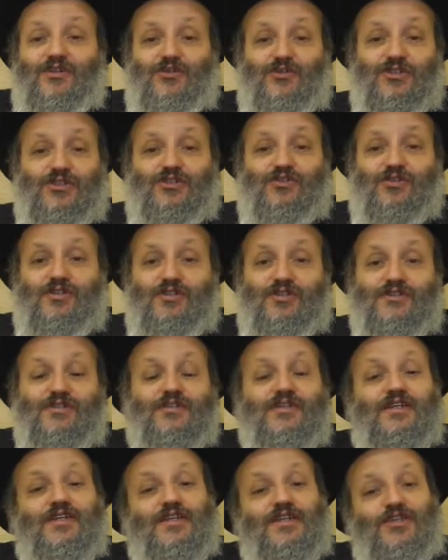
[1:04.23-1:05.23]
of
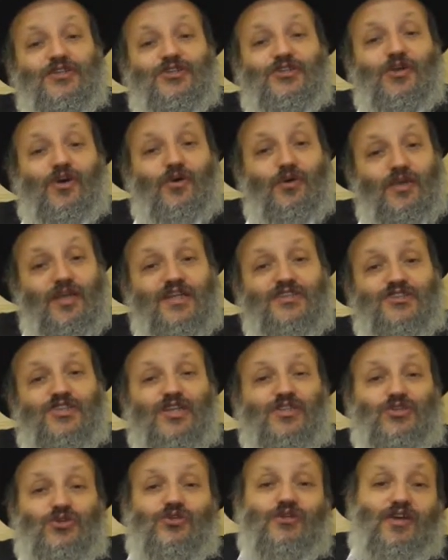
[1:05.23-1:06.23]
Israel. So let's
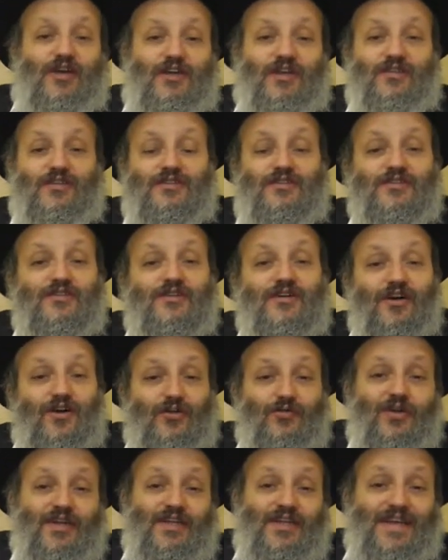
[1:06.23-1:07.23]
get united
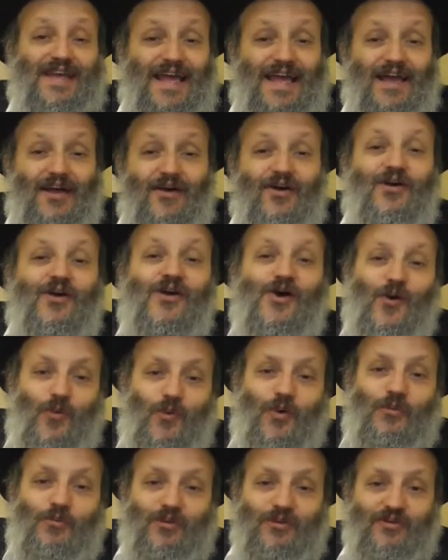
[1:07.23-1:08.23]
already now
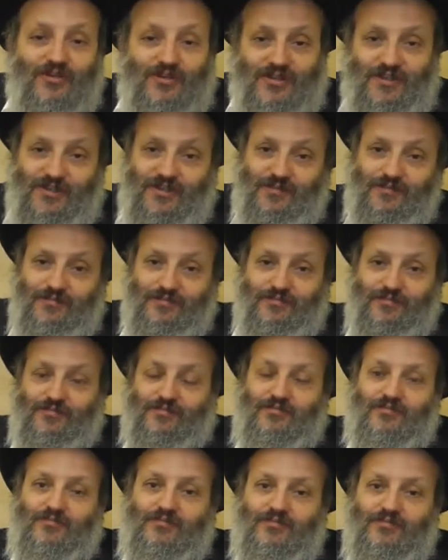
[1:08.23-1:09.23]
when we're learning.
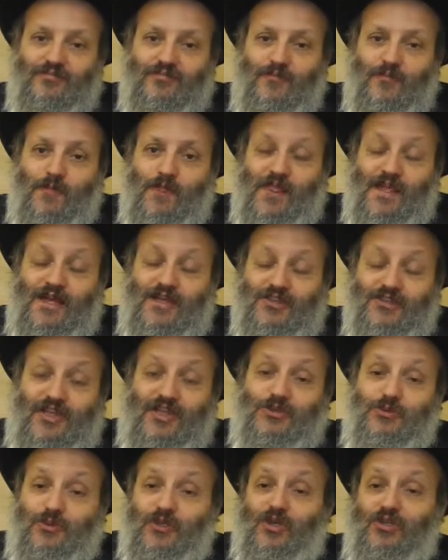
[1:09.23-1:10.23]
So
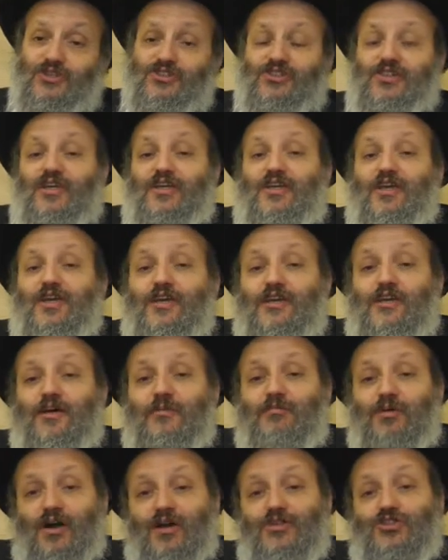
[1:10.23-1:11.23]
as we know, the second
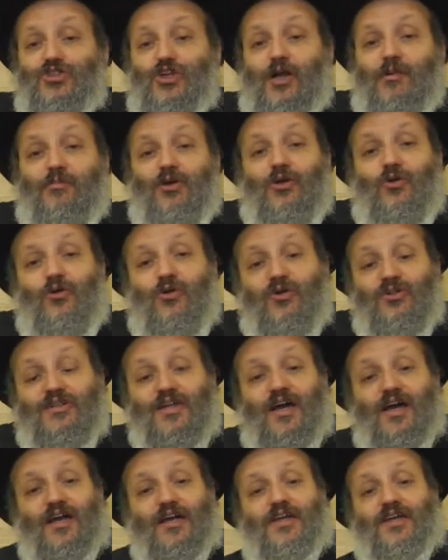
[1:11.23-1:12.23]
parasha,
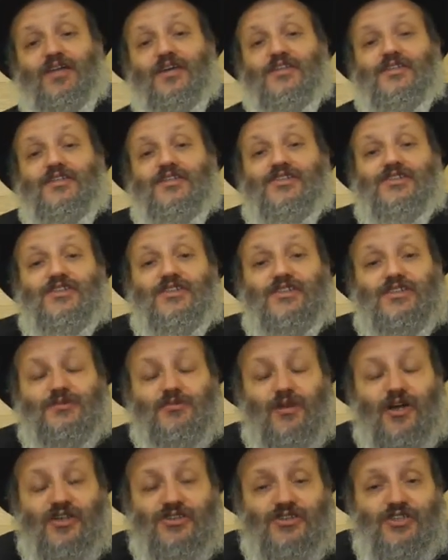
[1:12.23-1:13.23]
Bechukotai, this is,
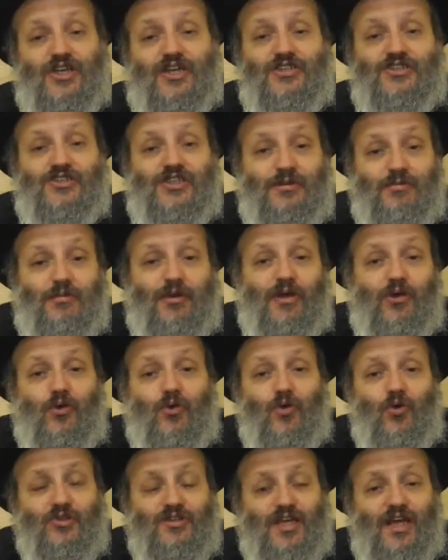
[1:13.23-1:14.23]
God says, in
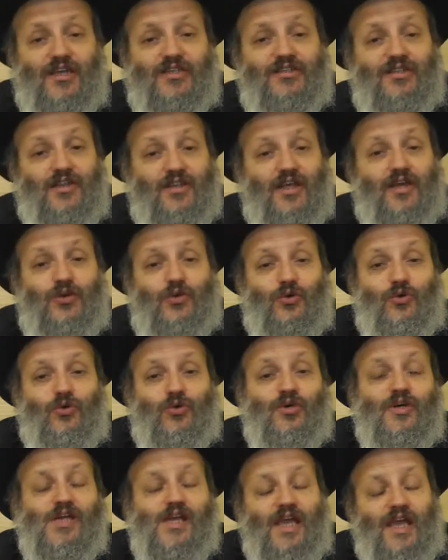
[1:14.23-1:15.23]
Bechukotai
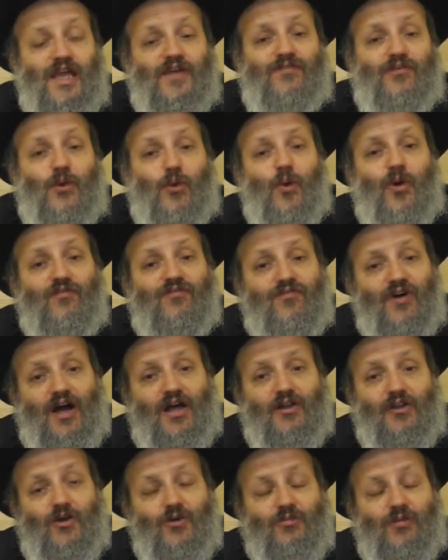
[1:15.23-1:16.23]
telechu, if you will
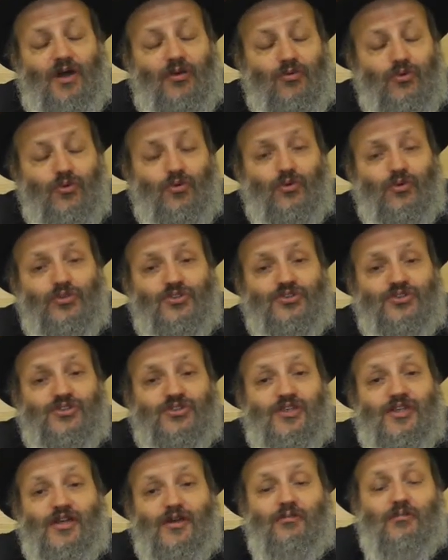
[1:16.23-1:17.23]
follow my
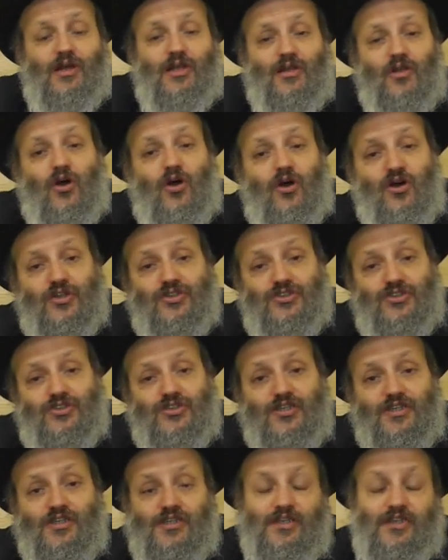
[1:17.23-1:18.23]
rules, my
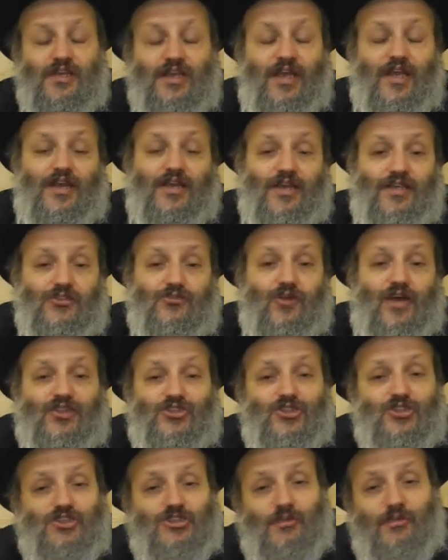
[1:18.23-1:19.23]
laws, and as
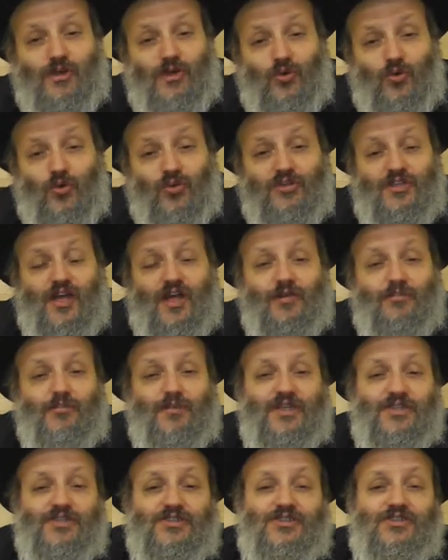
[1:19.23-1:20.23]
Rashi said, Bechukotai
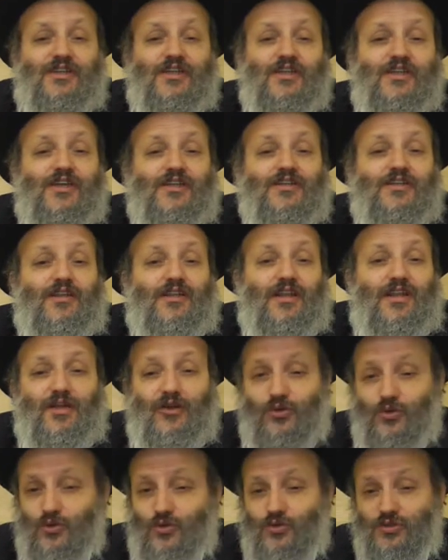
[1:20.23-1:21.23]
means
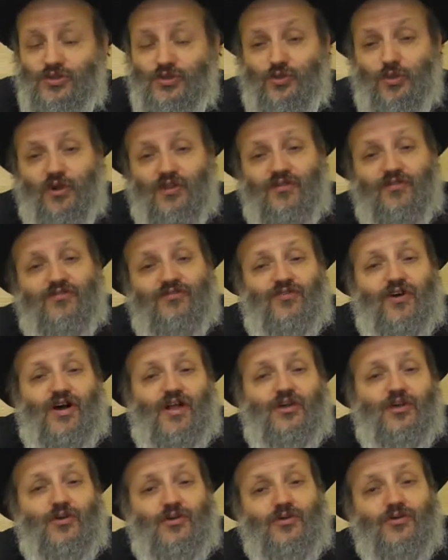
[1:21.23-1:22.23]
telechu, you will
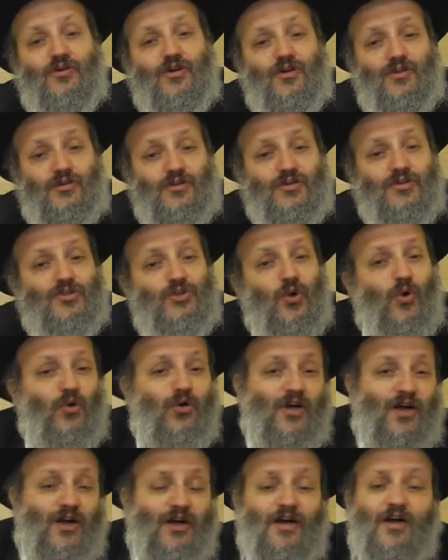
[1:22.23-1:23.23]
follow, learn
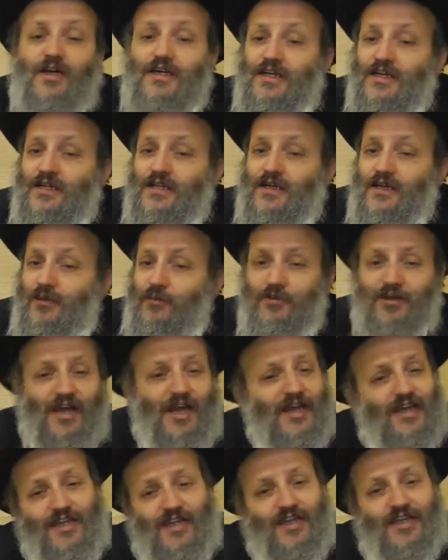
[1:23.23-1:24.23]
Torah. We're
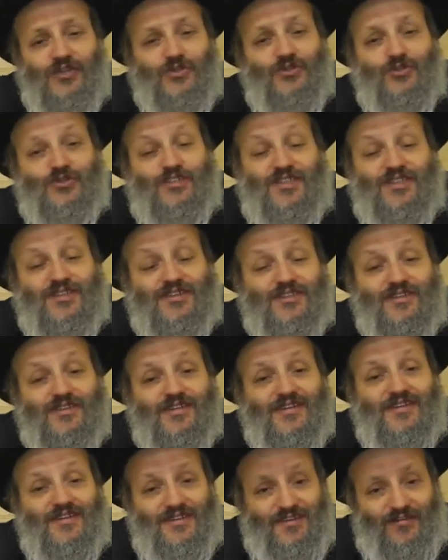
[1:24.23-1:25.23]
not going to get into this
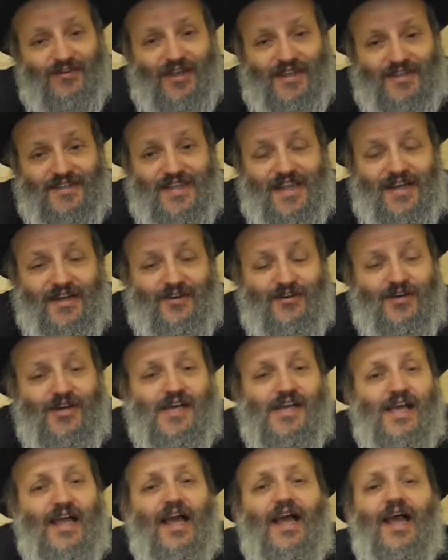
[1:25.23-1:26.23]
right now.
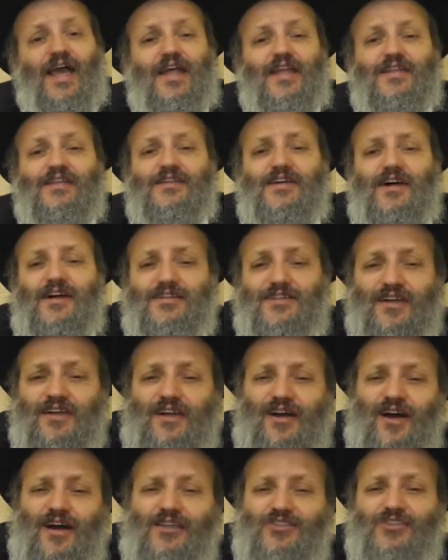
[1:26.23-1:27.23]
And that
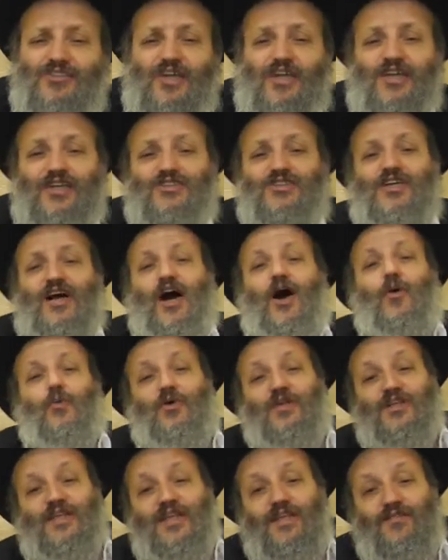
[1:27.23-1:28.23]
God says, I
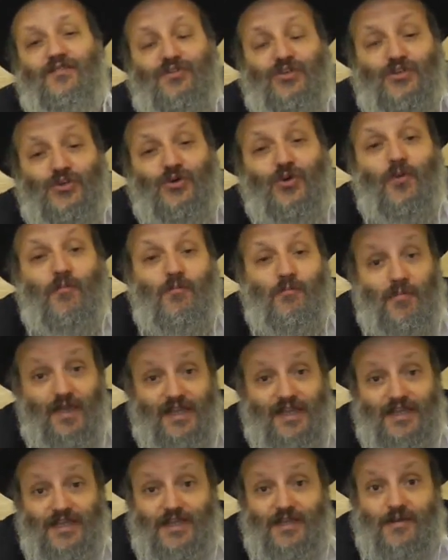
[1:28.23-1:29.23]
will give you
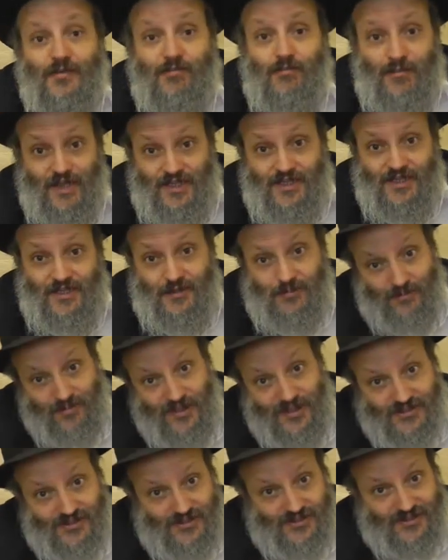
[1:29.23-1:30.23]
many, many
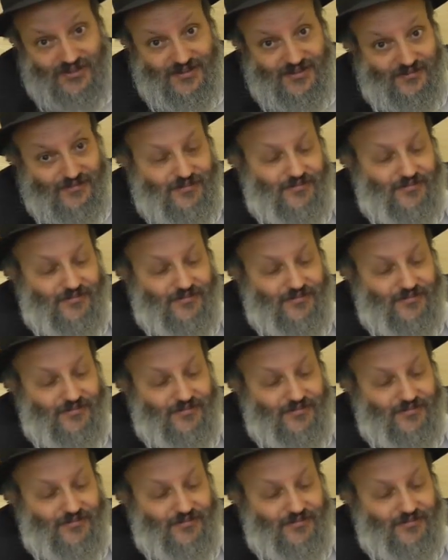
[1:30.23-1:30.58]
blessings.